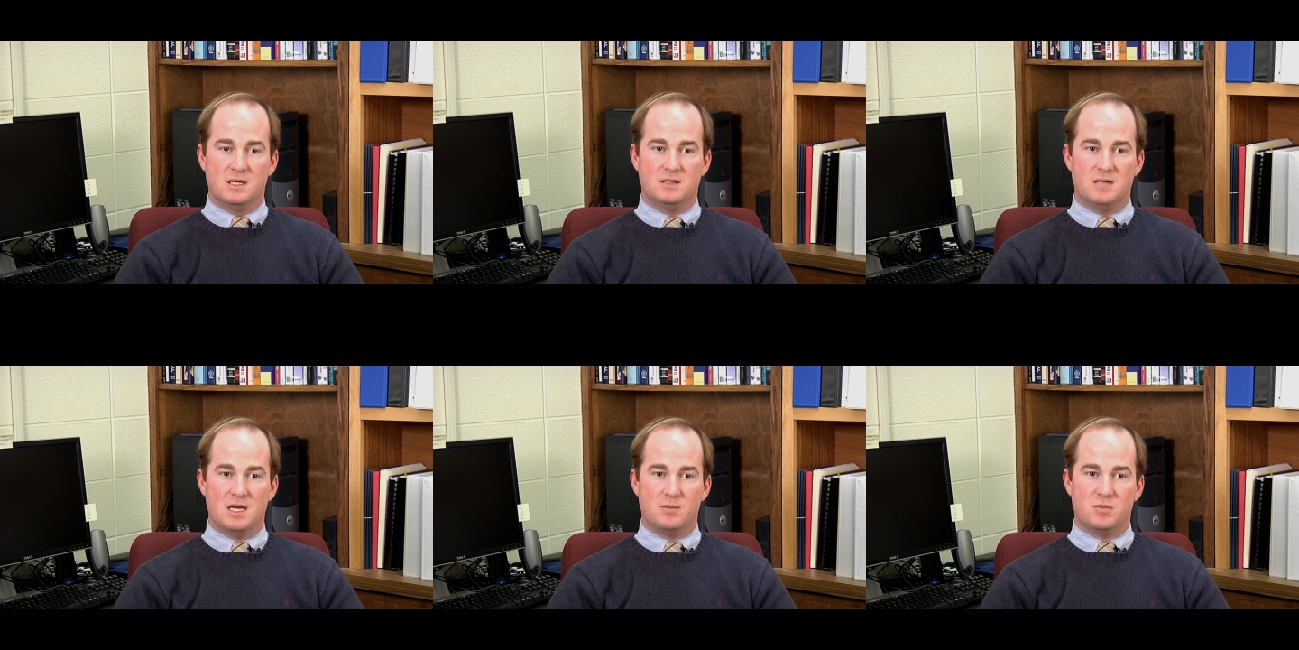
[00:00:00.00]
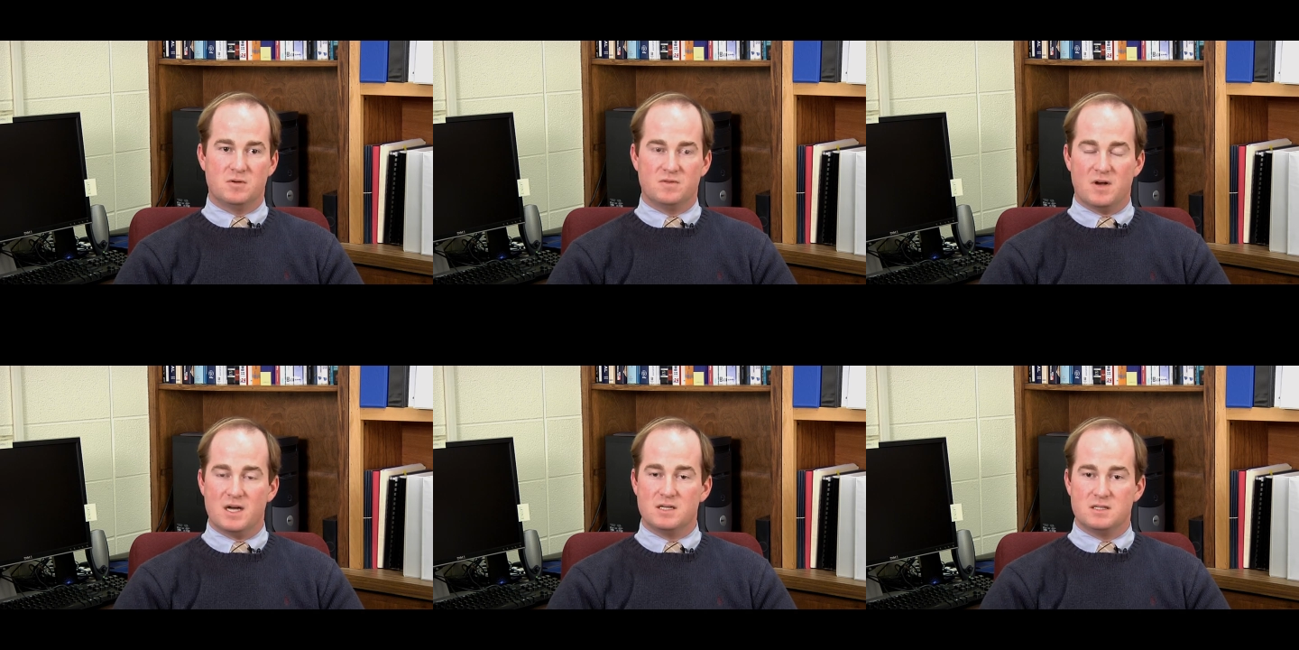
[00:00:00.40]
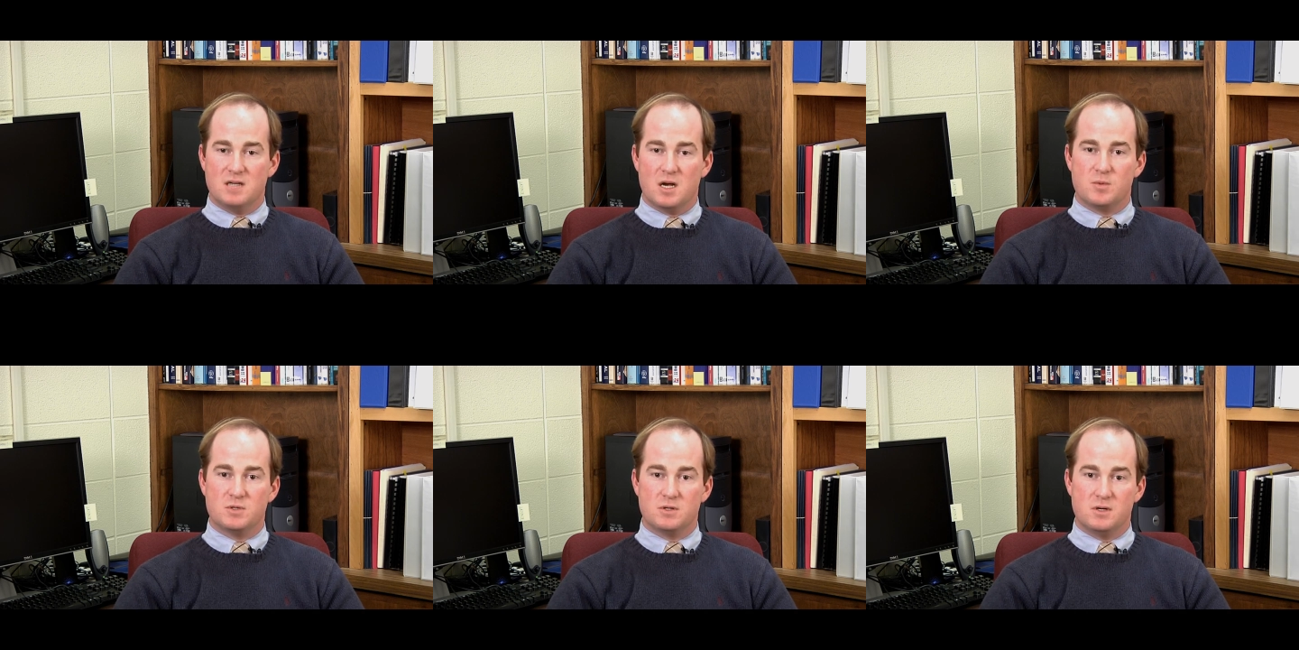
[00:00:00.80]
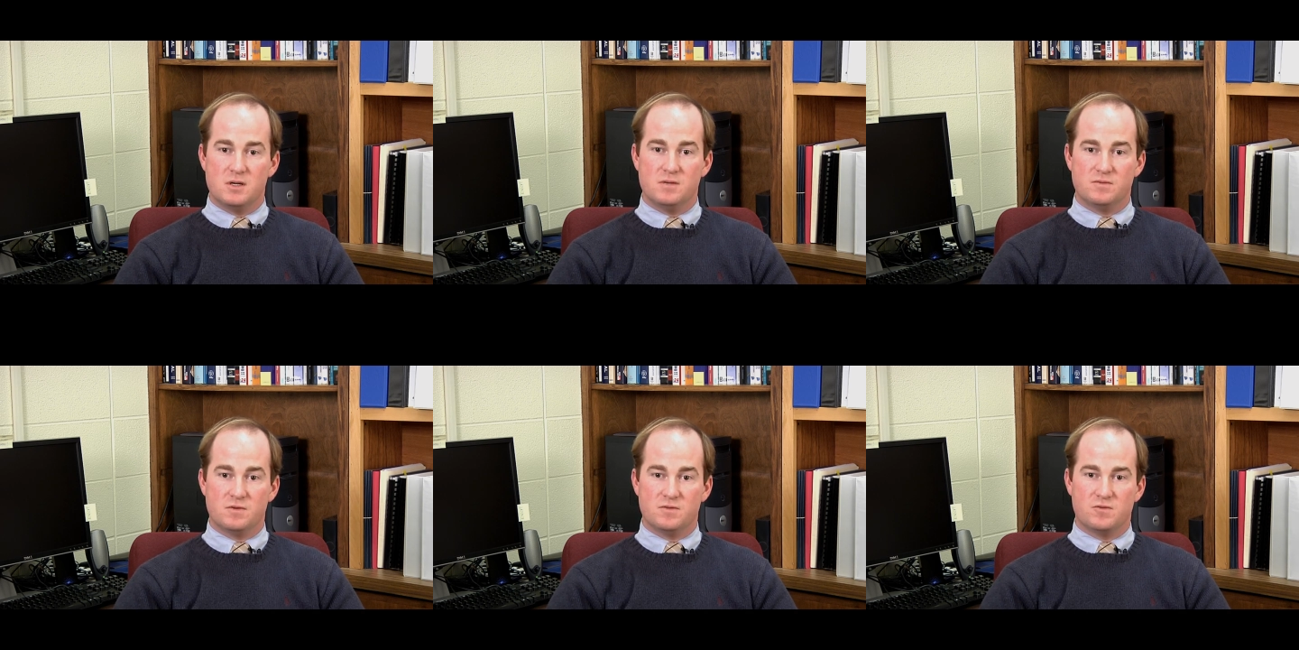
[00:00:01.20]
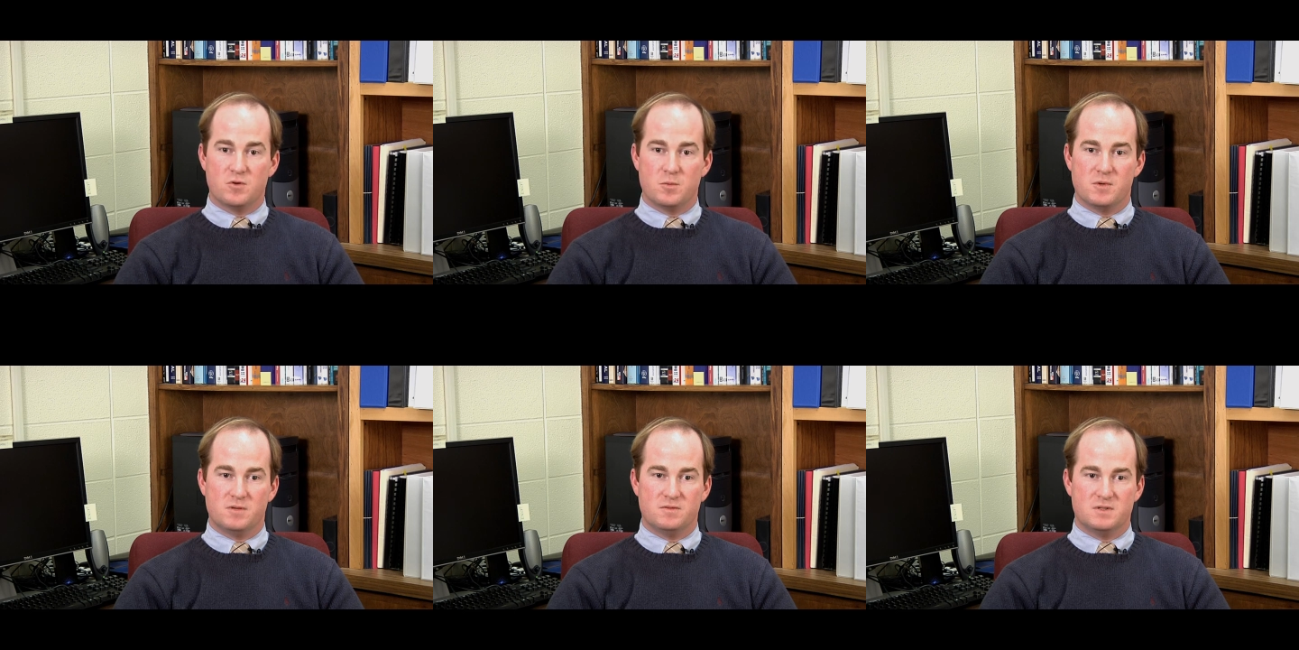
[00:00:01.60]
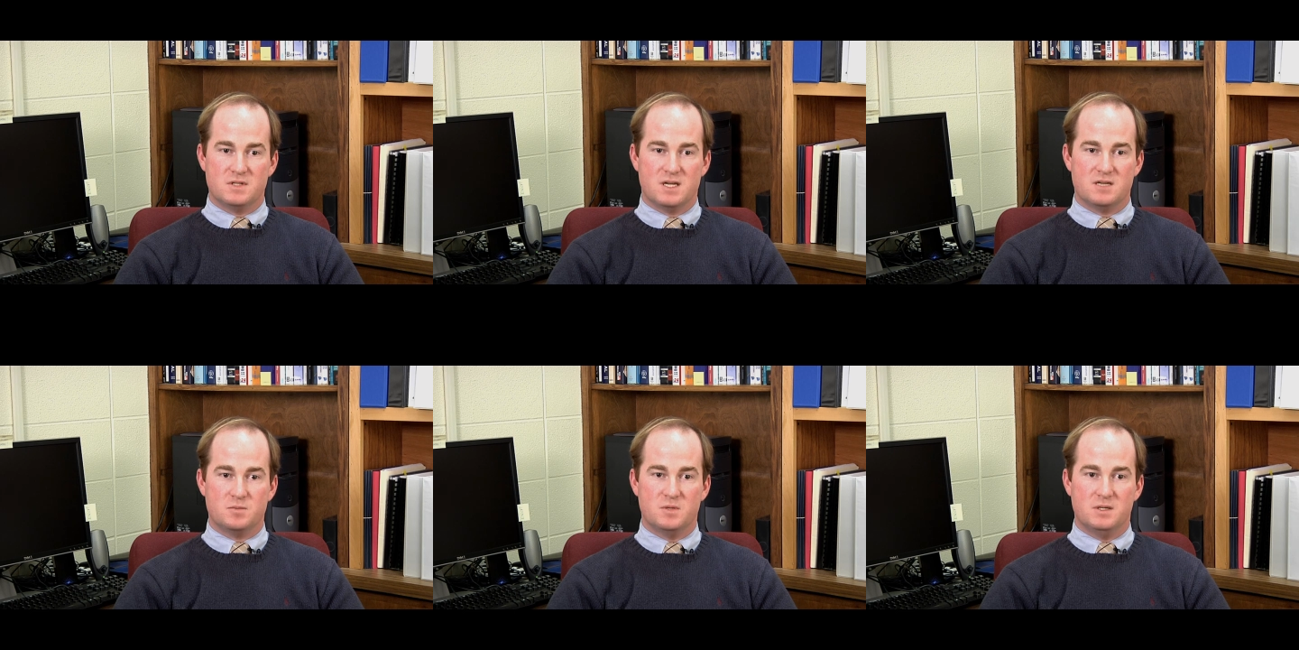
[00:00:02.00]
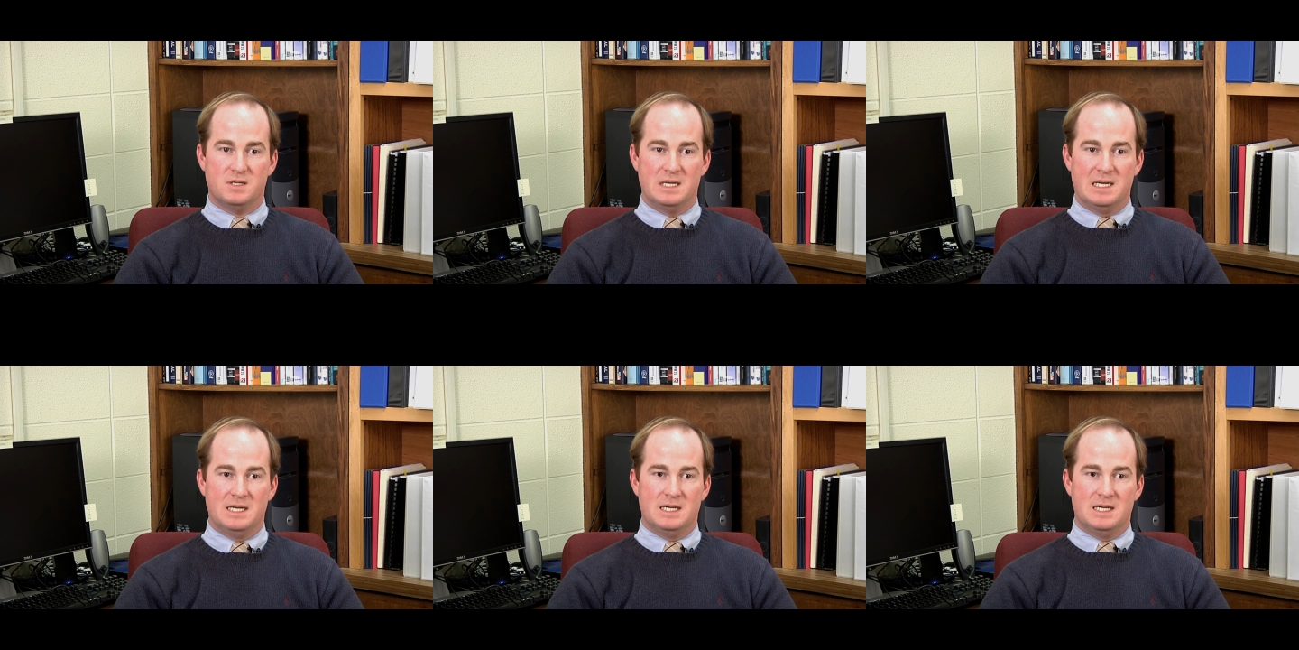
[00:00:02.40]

that provides the opportunity for formative assessment